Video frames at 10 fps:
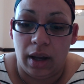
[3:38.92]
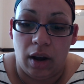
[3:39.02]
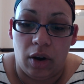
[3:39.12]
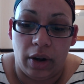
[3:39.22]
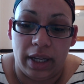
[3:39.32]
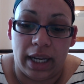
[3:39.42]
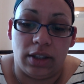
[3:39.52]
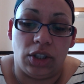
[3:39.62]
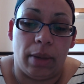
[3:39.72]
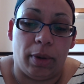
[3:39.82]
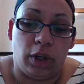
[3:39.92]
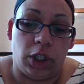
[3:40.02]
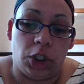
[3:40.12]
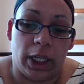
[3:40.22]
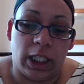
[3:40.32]
I get to share my
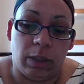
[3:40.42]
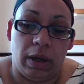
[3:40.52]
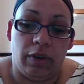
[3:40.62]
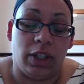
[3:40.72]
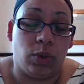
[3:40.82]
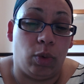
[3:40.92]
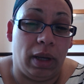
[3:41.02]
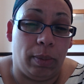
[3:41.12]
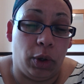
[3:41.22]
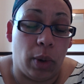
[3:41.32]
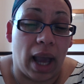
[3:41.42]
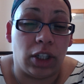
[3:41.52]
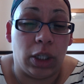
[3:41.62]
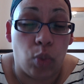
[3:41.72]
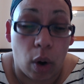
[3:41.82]
knowledge and experience with people who
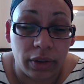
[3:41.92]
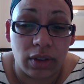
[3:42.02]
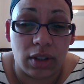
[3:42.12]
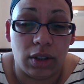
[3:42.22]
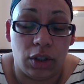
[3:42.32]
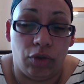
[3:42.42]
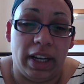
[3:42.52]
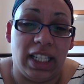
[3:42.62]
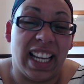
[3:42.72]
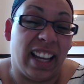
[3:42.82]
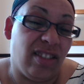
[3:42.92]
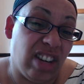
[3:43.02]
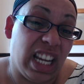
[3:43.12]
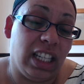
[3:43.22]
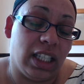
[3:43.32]
actually want to read it and
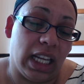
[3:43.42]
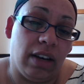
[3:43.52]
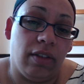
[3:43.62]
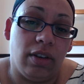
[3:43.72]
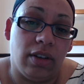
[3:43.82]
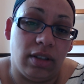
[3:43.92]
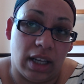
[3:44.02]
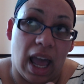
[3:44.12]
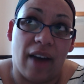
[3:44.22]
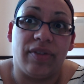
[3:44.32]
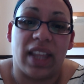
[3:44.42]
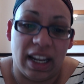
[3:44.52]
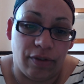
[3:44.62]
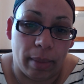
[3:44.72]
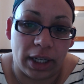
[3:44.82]
need to have that
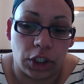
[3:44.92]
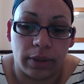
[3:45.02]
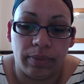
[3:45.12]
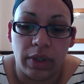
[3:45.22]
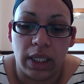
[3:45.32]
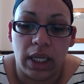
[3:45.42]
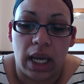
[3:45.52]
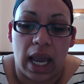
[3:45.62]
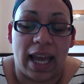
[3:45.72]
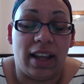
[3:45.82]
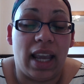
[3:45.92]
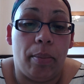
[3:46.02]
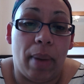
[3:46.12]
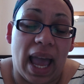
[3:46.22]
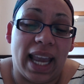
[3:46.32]
information, and I
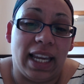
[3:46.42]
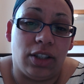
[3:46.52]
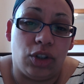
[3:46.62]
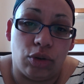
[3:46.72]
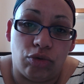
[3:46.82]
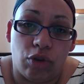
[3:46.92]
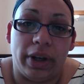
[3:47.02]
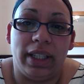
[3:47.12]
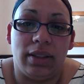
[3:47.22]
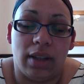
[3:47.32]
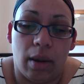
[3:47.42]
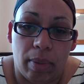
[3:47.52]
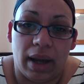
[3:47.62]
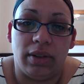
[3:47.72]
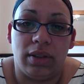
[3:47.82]
get paid to write
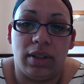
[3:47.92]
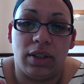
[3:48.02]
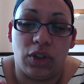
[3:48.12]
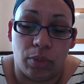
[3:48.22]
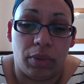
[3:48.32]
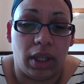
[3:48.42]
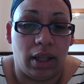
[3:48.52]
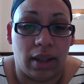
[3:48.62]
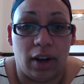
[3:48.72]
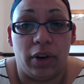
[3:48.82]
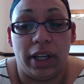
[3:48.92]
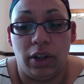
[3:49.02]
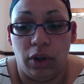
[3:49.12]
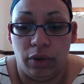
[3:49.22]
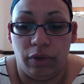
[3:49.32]
about something that I
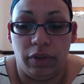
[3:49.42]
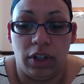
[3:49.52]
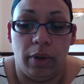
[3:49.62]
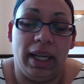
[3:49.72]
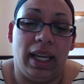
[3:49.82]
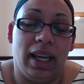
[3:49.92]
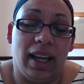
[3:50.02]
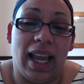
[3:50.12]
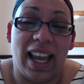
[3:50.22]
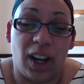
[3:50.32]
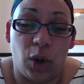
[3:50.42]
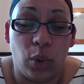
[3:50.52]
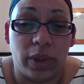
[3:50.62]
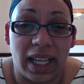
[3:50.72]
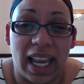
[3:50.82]
love doing, and I
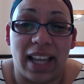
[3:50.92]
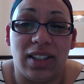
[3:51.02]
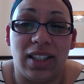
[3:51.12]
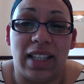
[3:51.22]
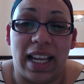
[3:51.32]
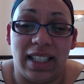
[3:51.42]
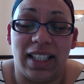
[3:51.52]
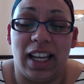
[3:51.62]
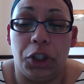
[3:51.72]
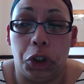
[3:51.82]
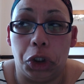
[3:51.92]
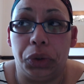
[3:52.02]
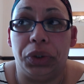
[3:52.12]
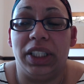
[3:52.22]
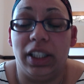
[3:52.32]
also get sent a
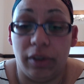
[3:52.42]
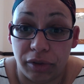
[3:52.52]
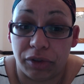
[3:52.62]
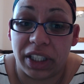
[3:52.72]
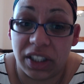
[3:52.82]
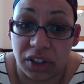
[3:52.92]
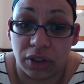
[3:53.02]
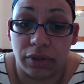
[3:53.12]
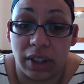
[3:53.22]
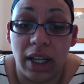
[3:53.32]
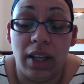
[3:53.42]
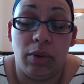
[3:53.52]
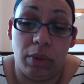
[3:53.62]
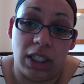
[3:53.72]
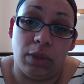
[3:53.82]
ton of free stuff,
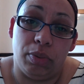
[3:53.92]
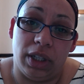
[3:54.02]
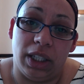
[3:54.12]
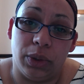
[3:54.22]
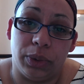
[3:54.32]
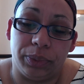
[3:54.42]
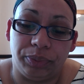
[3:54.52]
which is pretty cool.